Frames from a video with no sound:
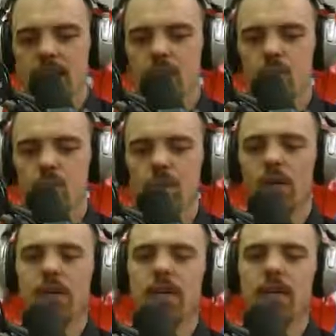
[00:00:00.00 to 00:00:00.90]
It
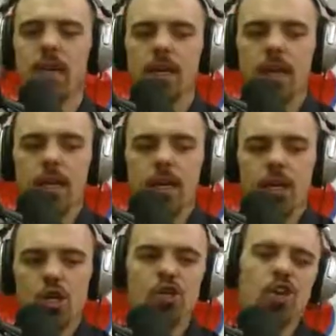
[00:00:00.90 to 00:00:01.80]
really
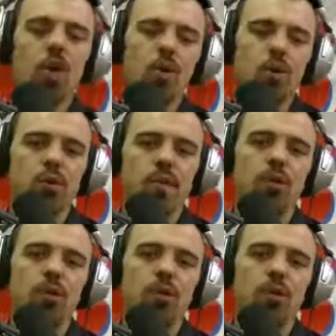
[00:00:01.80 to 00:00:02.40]
shows